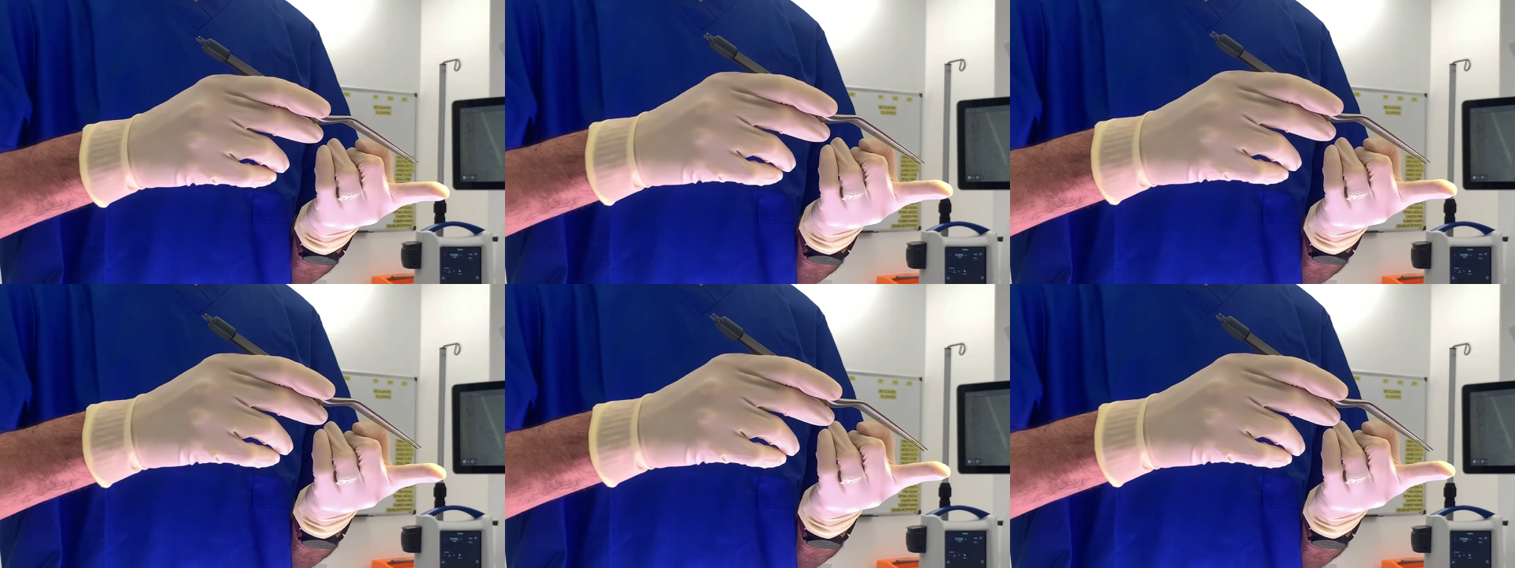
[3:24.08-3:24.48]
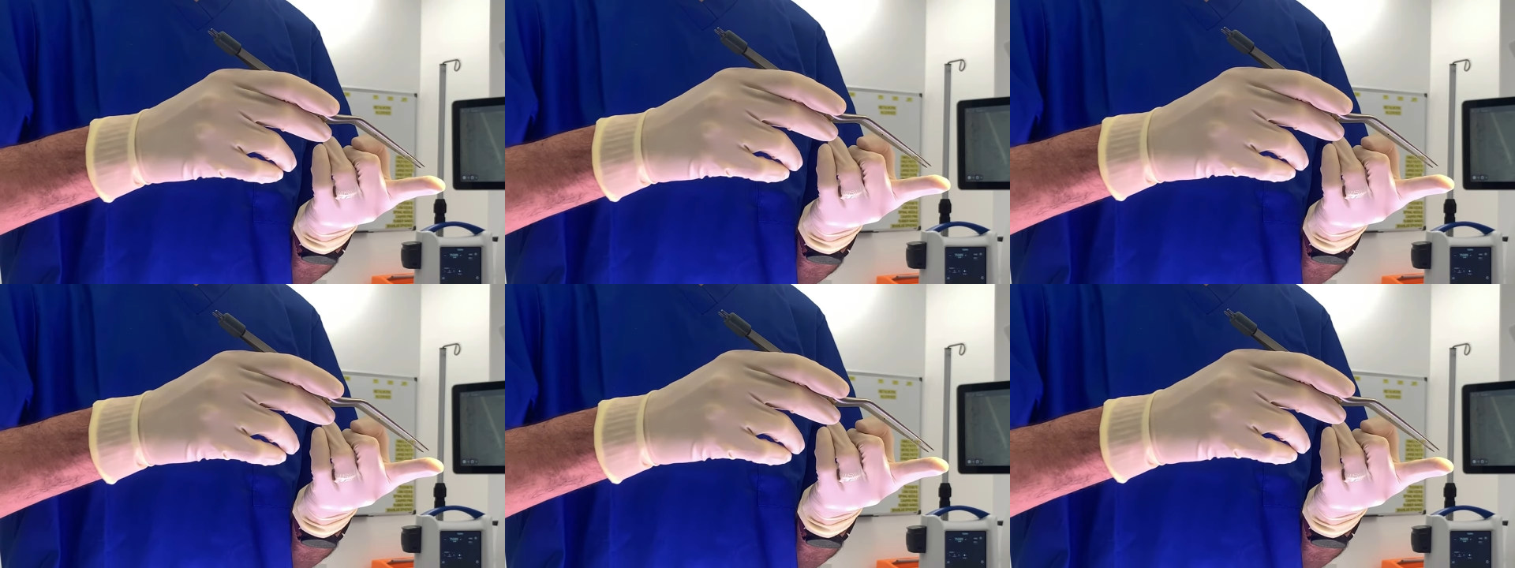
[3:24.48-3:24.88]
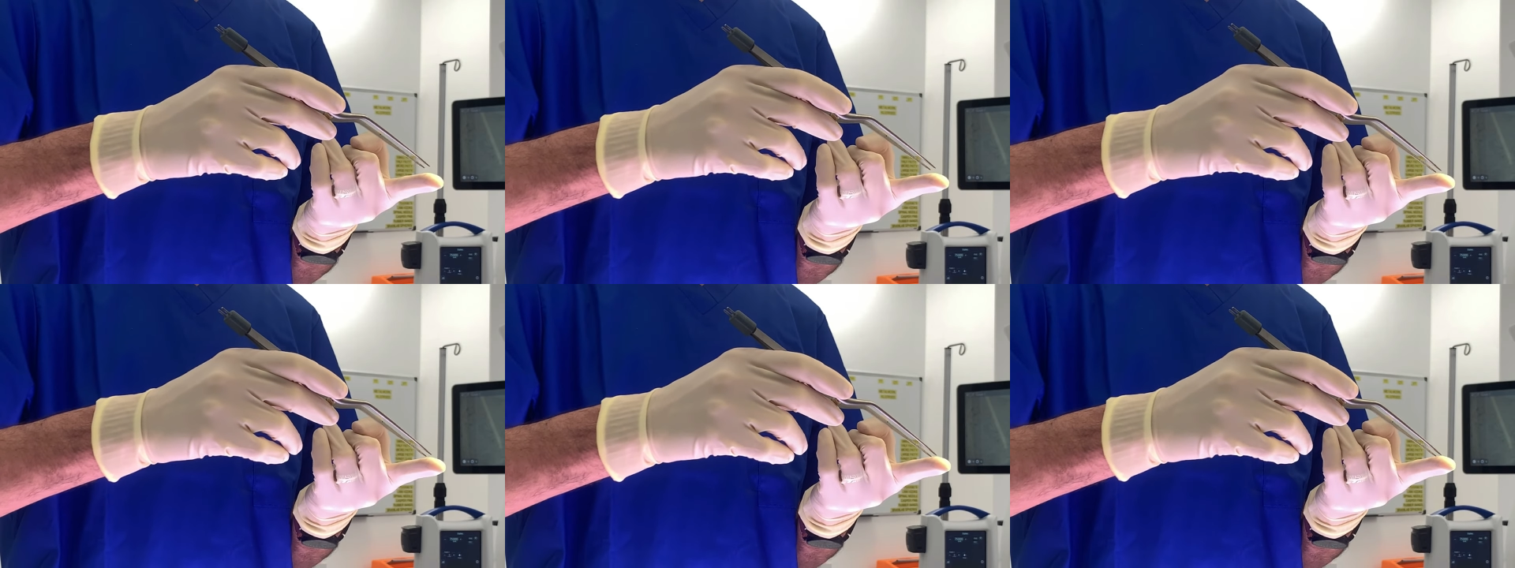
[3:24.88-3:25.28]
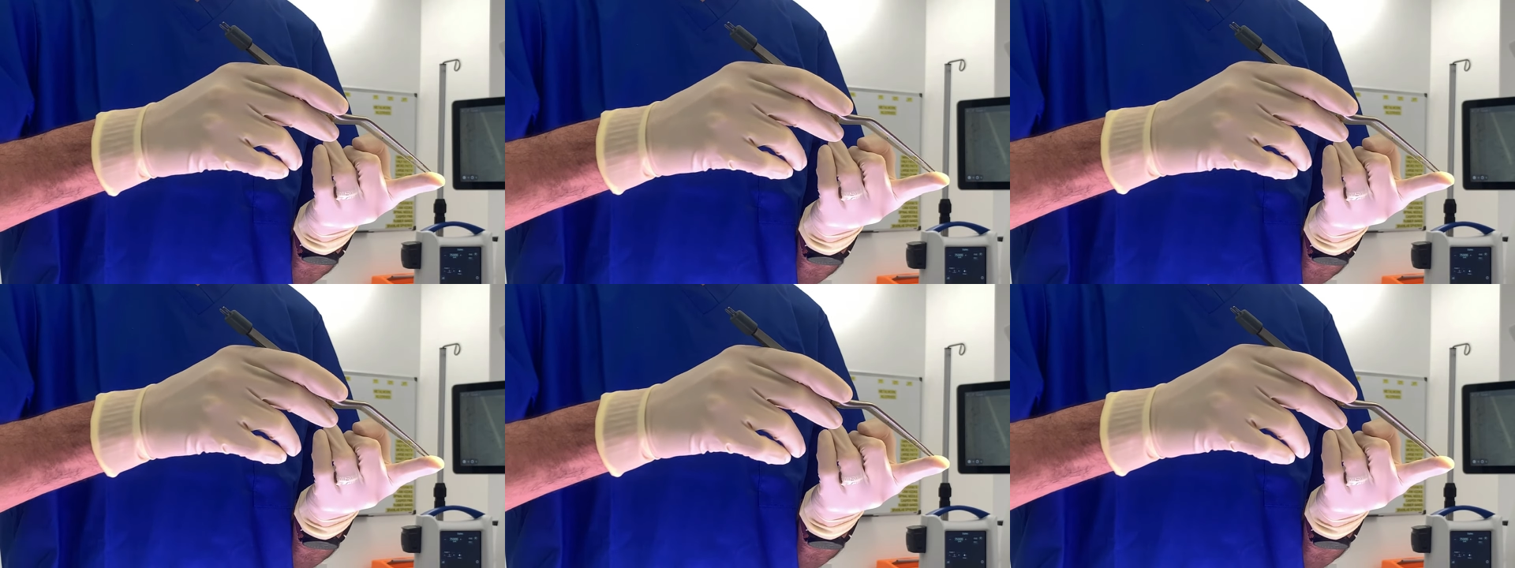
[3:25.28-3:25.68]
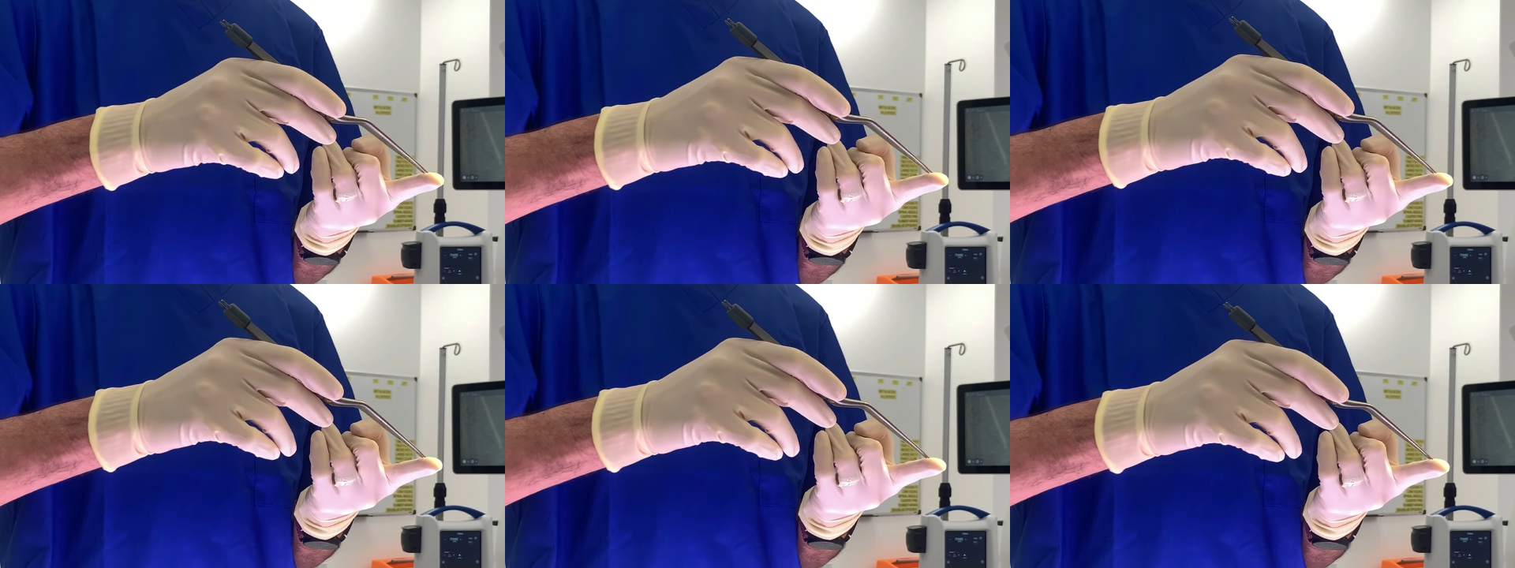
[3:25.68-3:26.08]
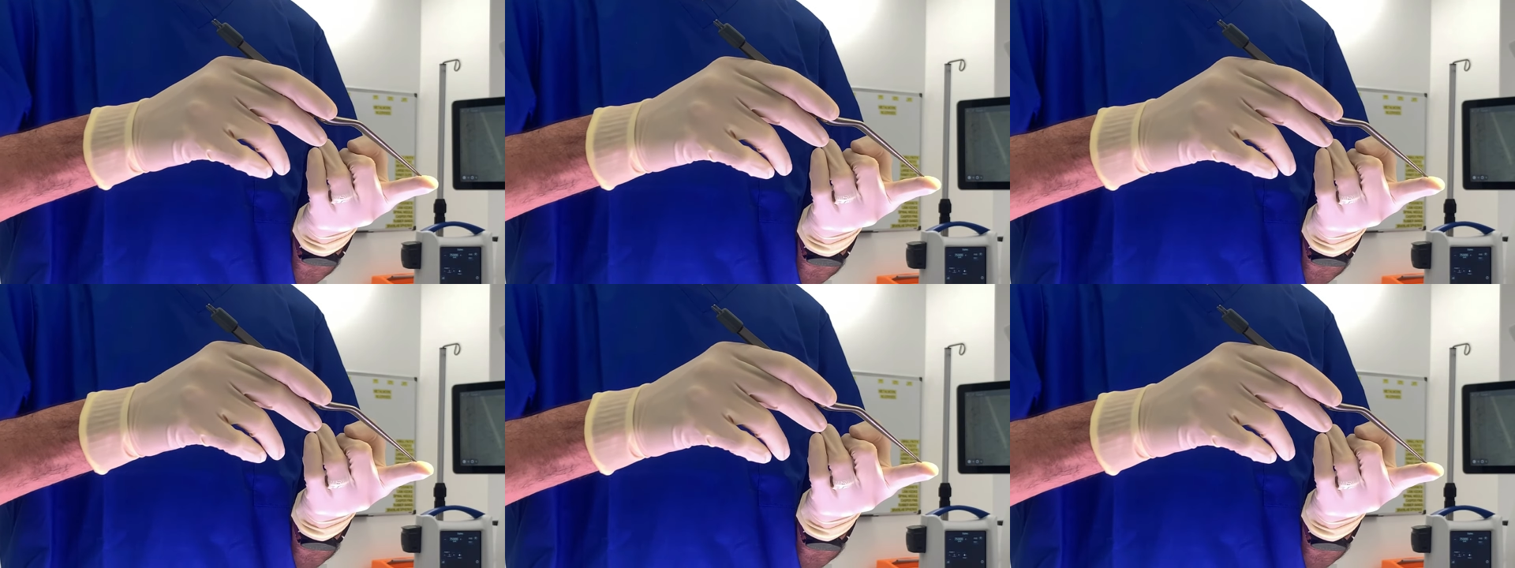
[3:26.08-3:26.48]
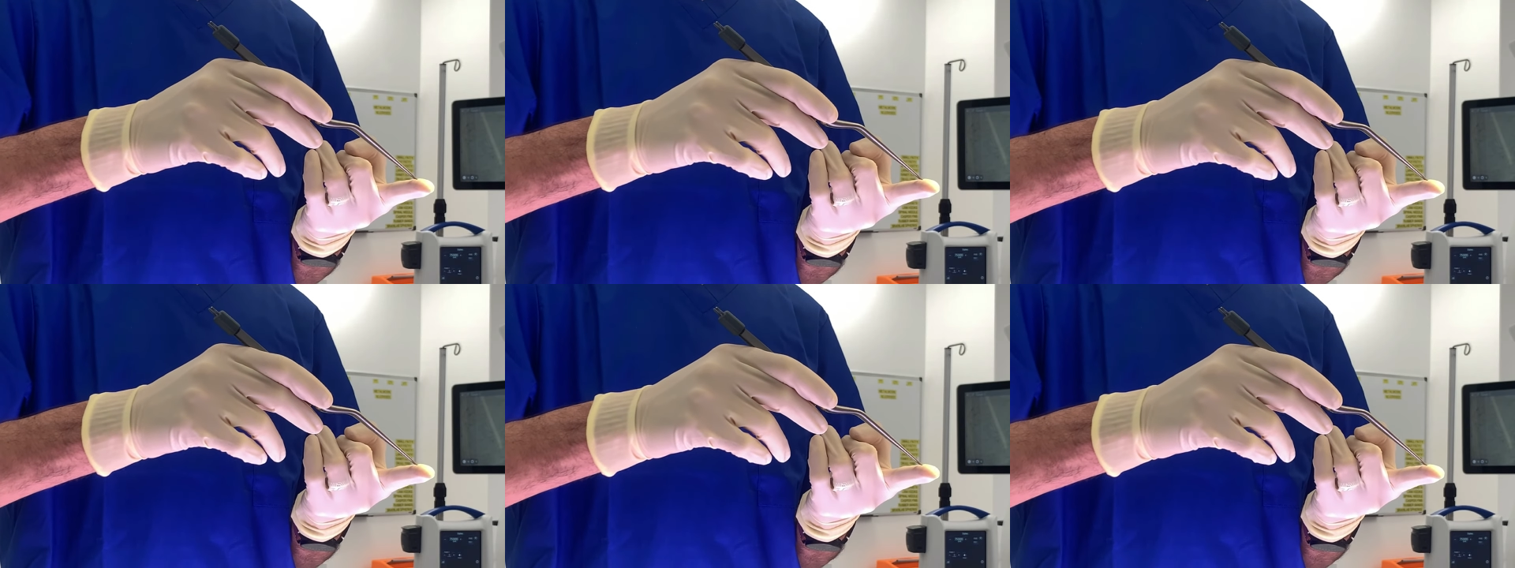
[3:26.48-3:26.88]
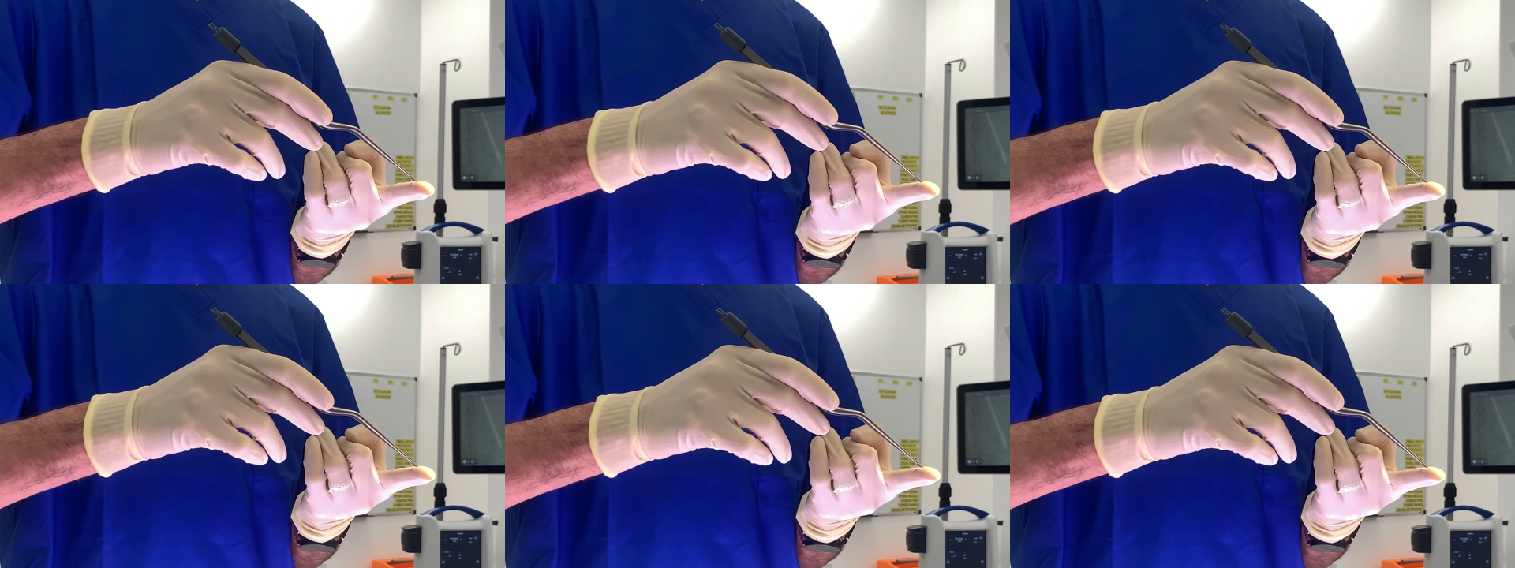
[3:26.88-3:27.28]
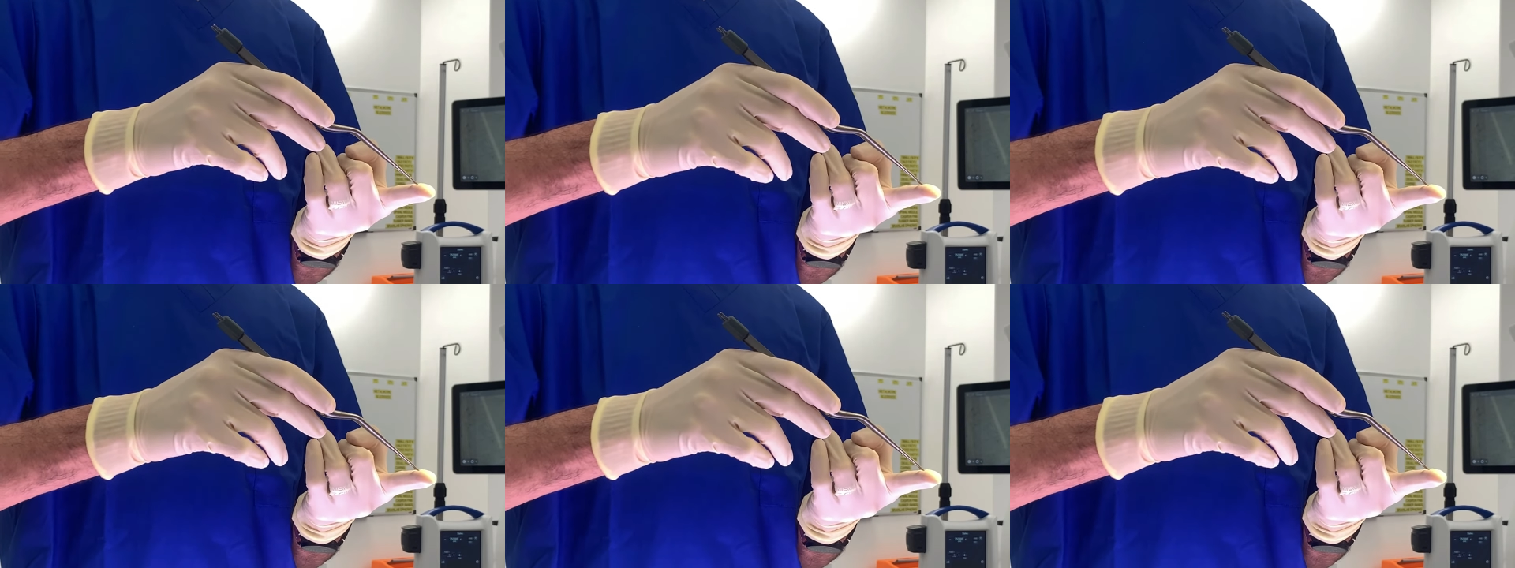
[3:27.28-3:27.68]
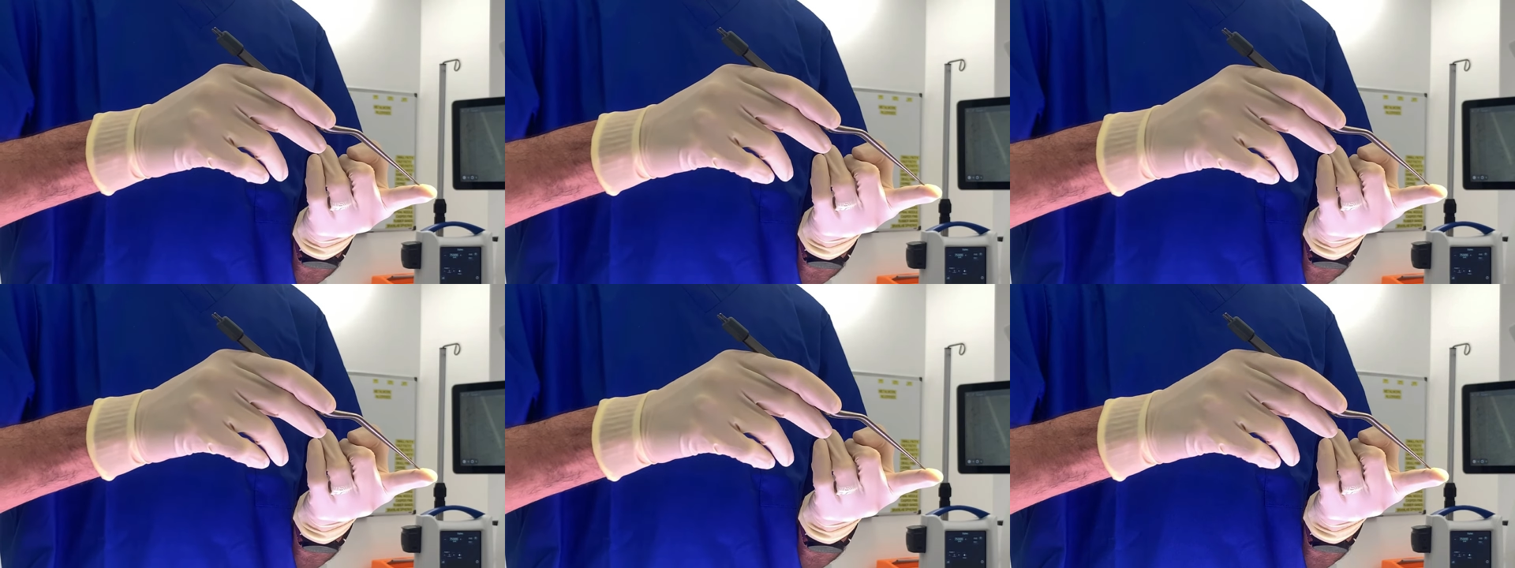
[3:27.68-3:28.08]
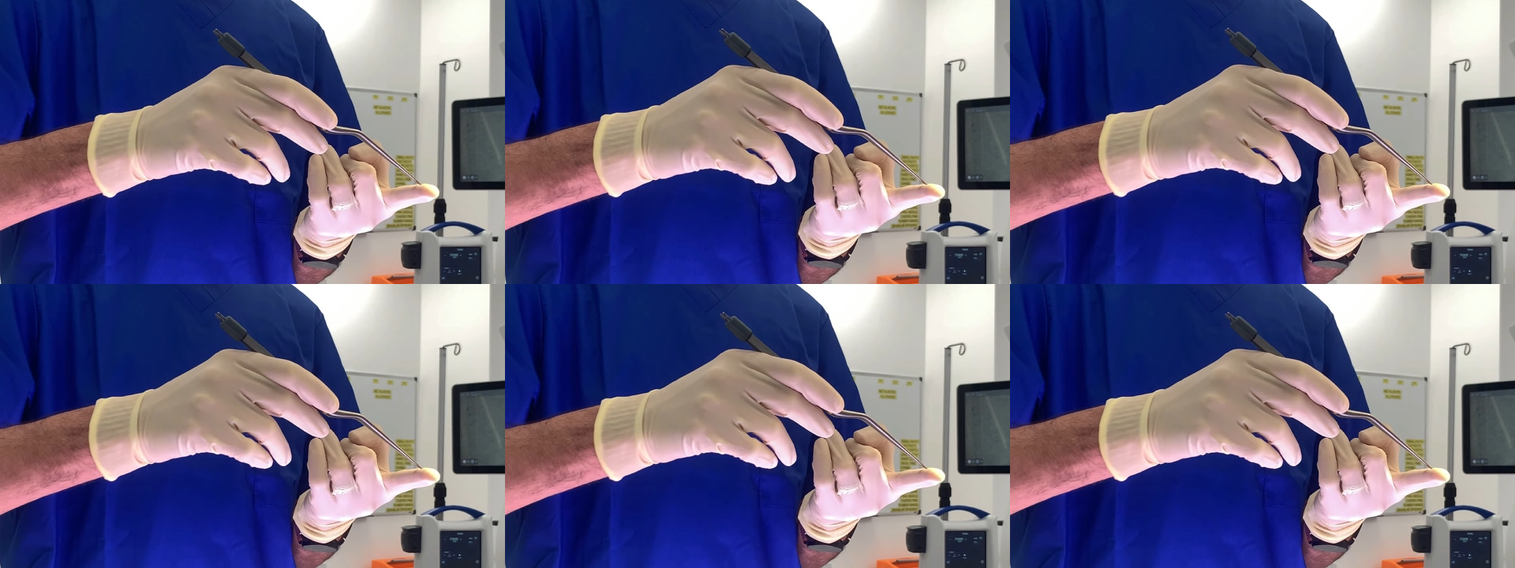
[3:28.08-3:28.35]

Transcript: No face is visible, so there are no lips to read.